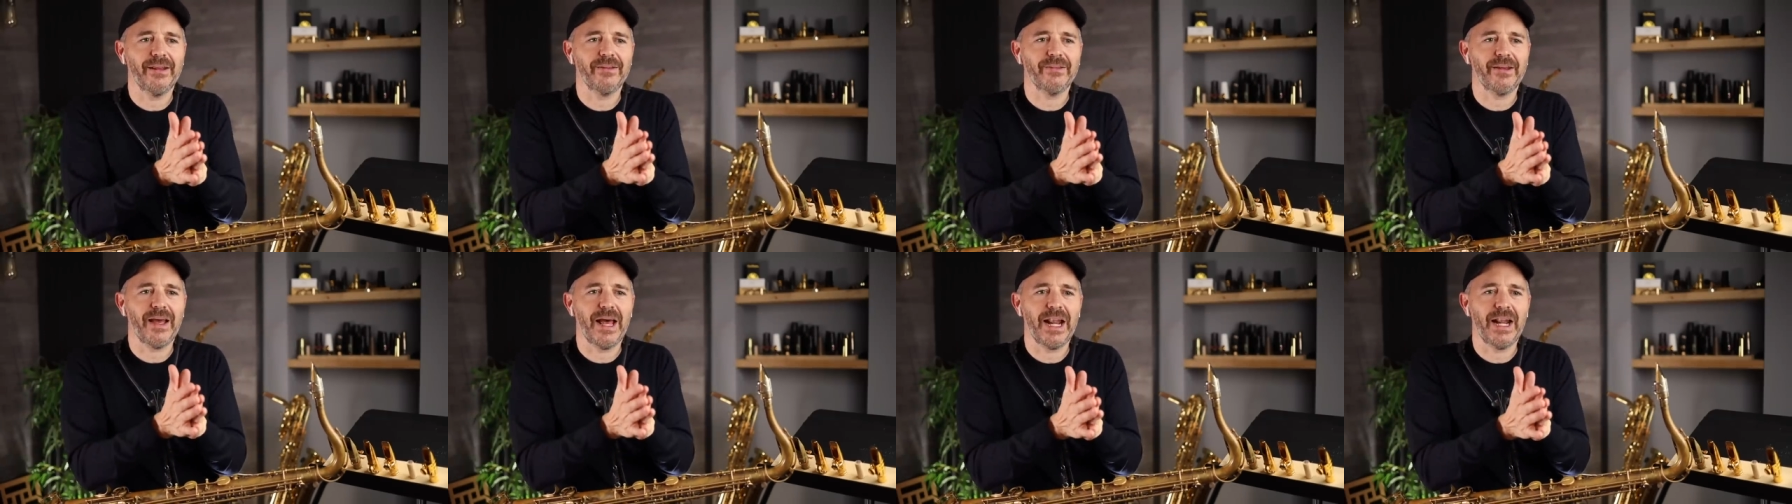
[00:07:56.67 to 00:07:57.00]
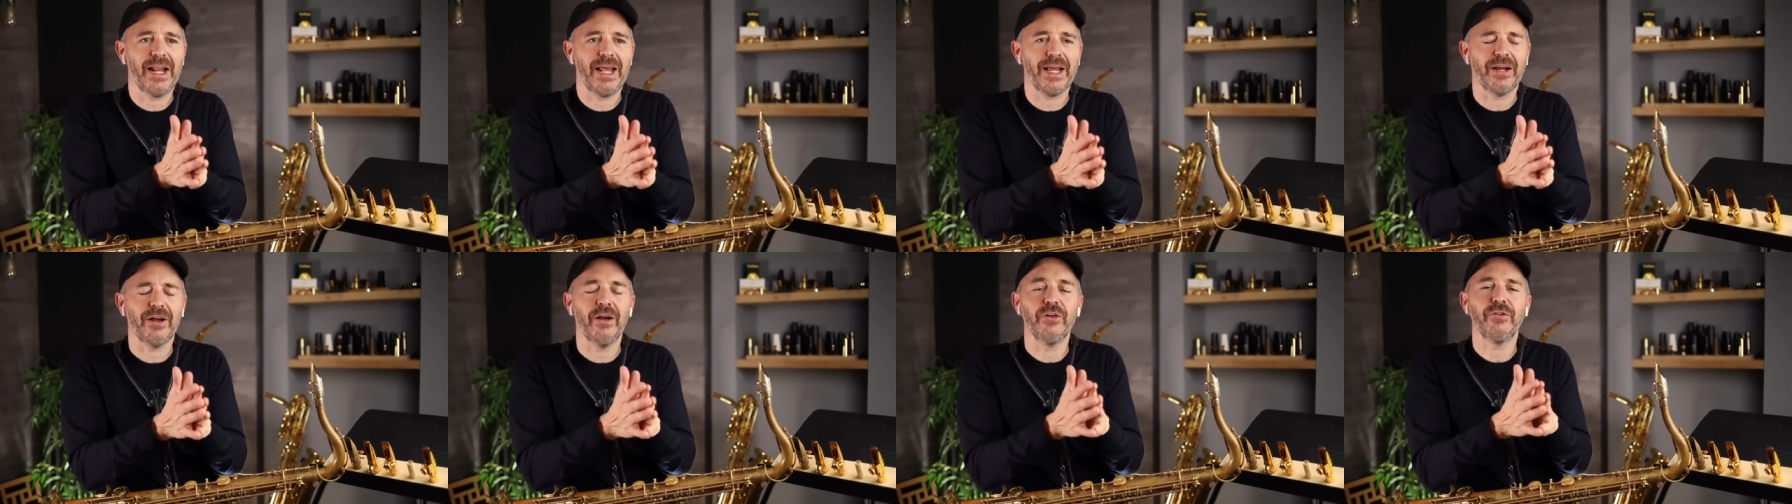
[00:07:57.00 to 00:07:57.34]
it's kind
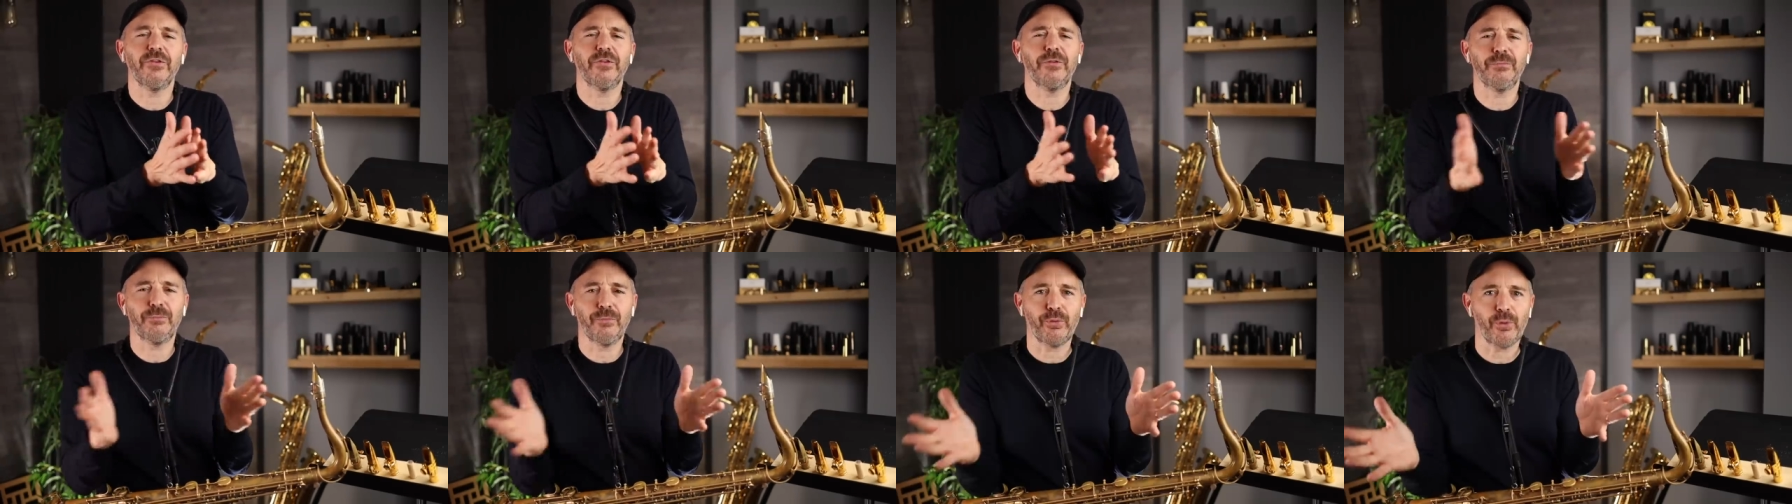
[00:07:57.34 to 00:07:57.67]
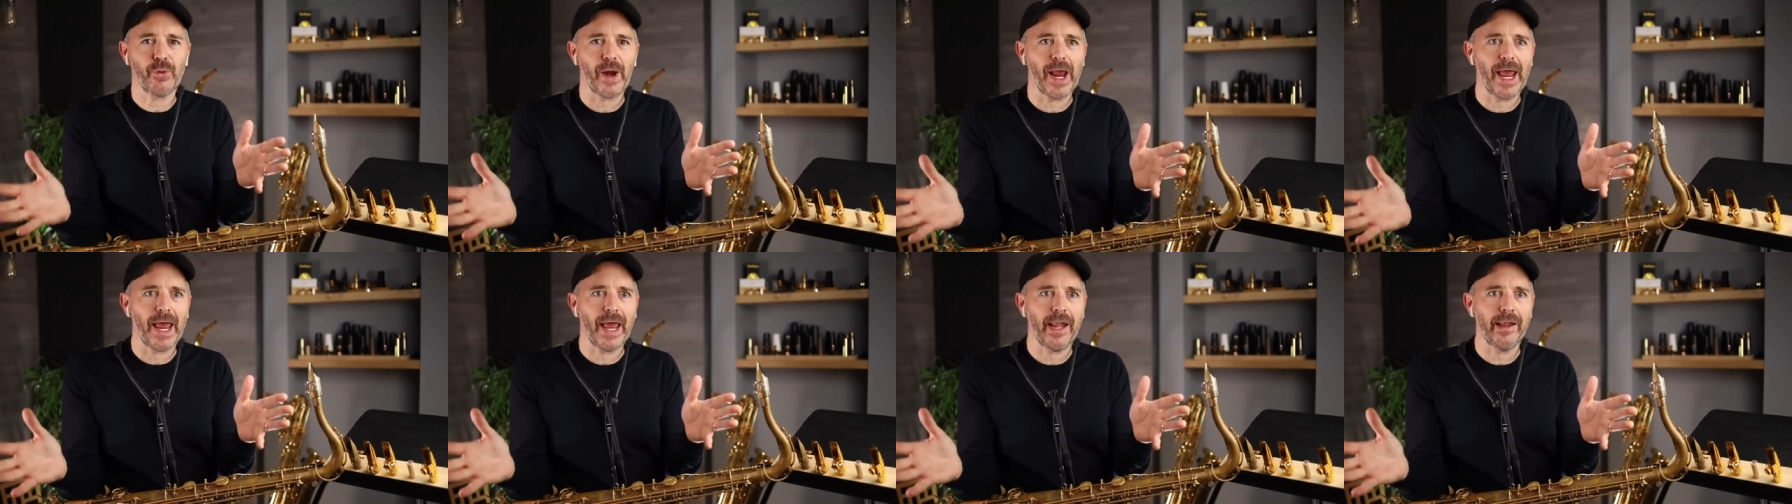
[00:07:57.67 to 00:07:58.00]
of like a
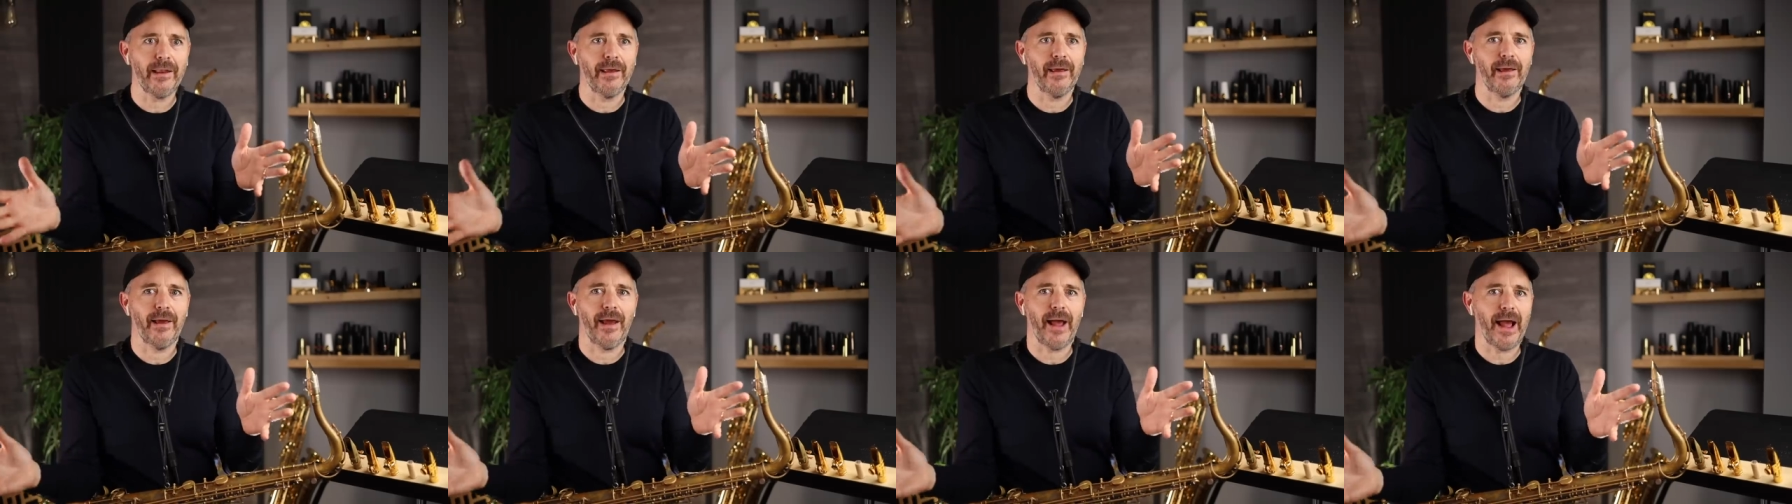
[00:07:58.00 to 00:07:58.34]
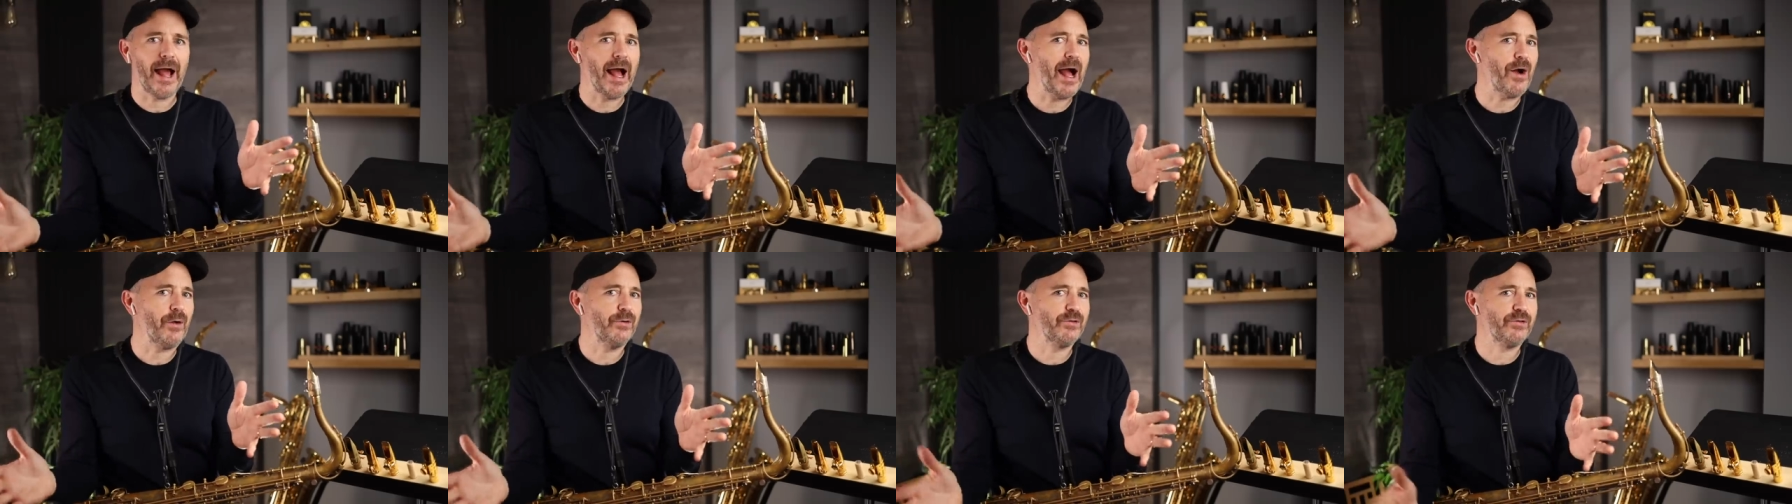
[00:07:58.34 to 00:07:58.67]
spread
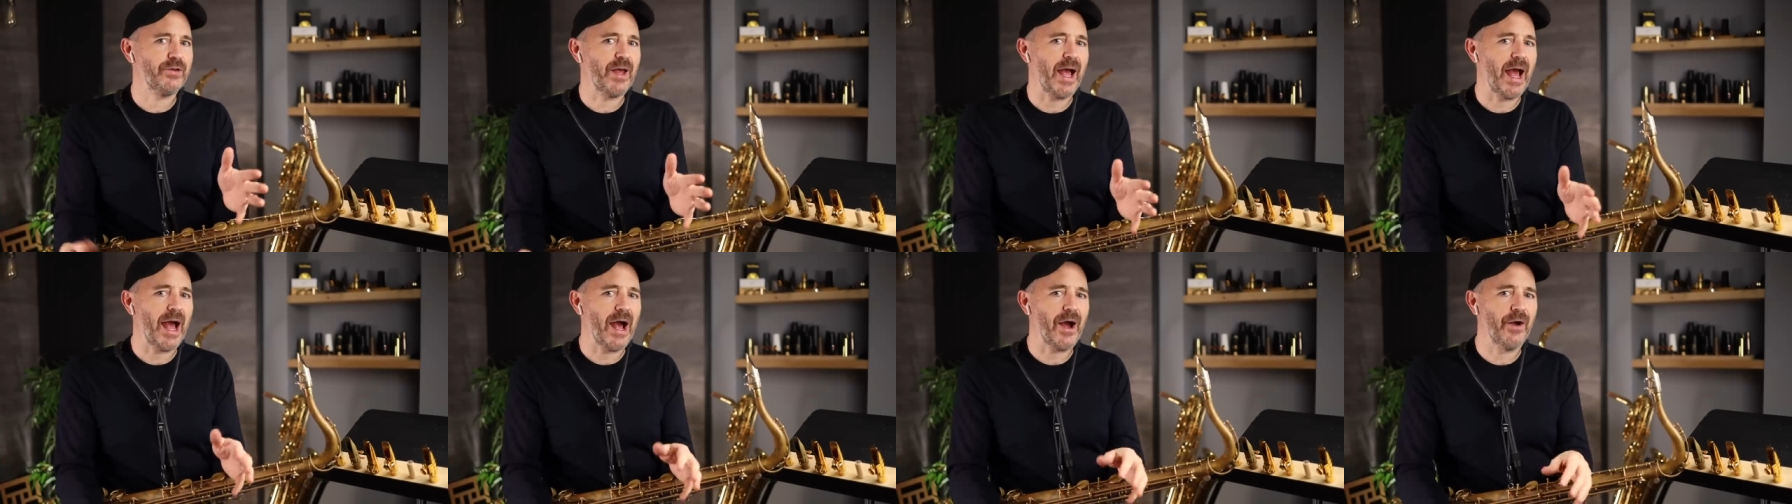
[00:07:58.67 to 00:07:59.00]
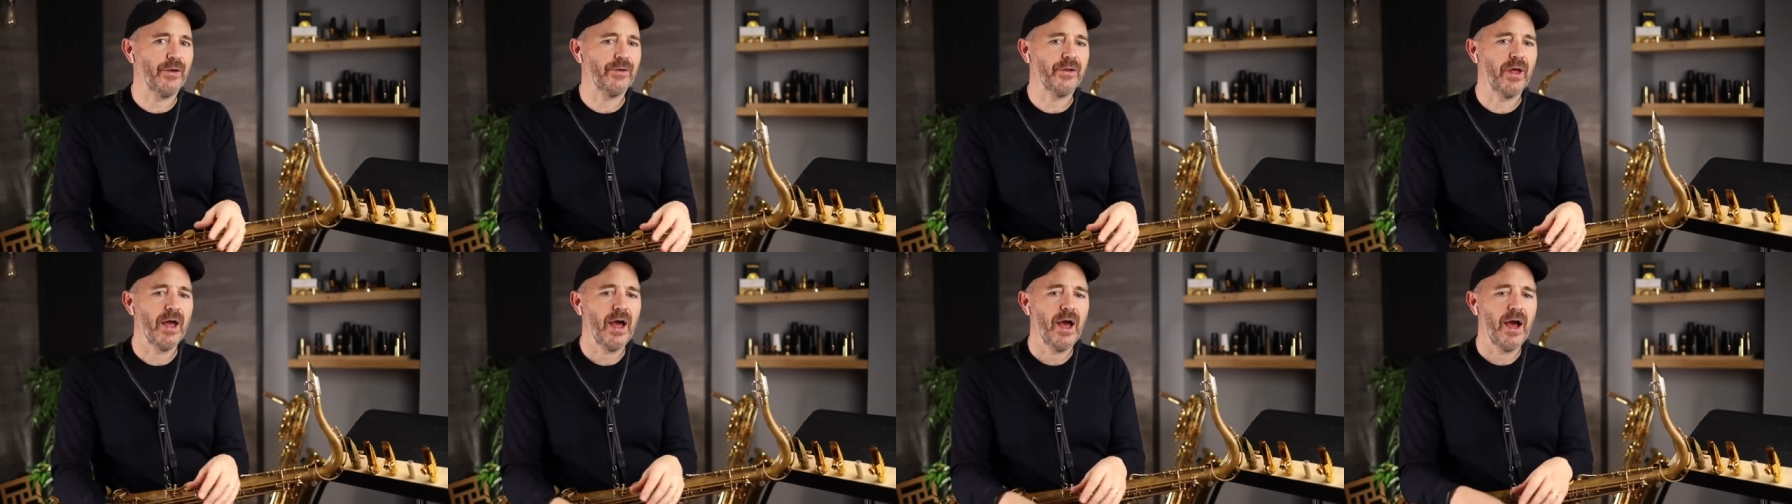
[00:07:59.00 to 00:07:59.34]
out
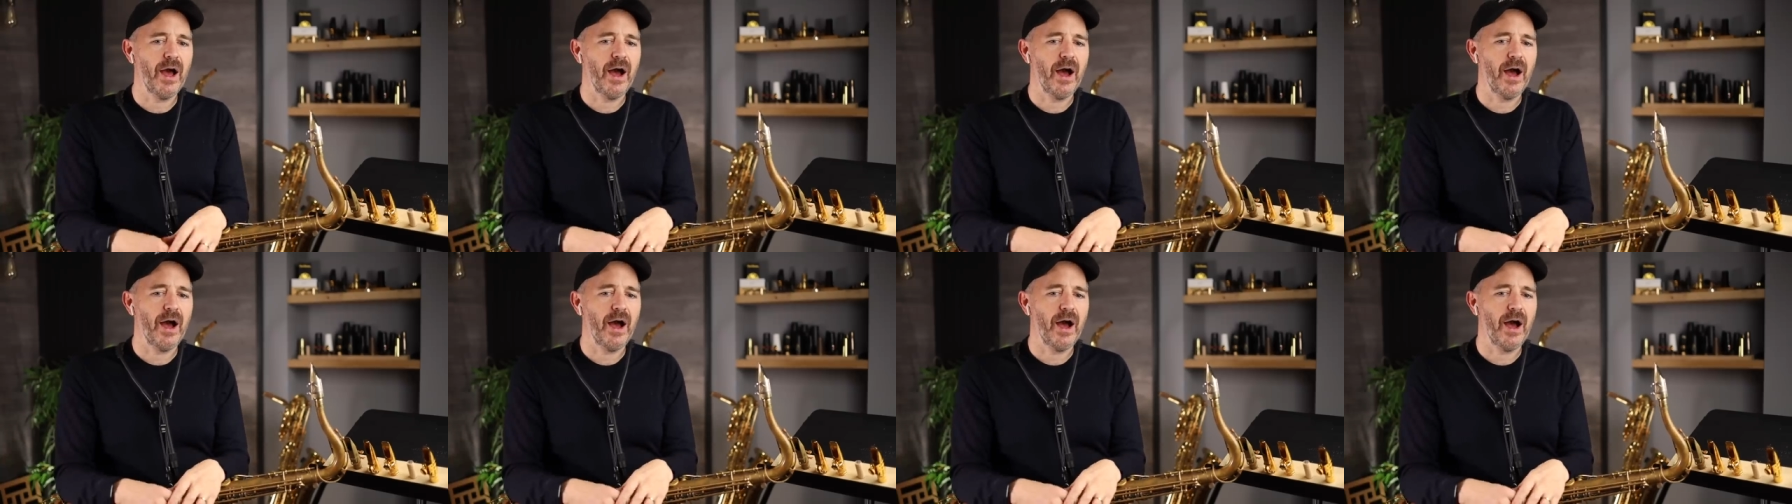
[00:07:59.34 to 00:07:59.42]
sound,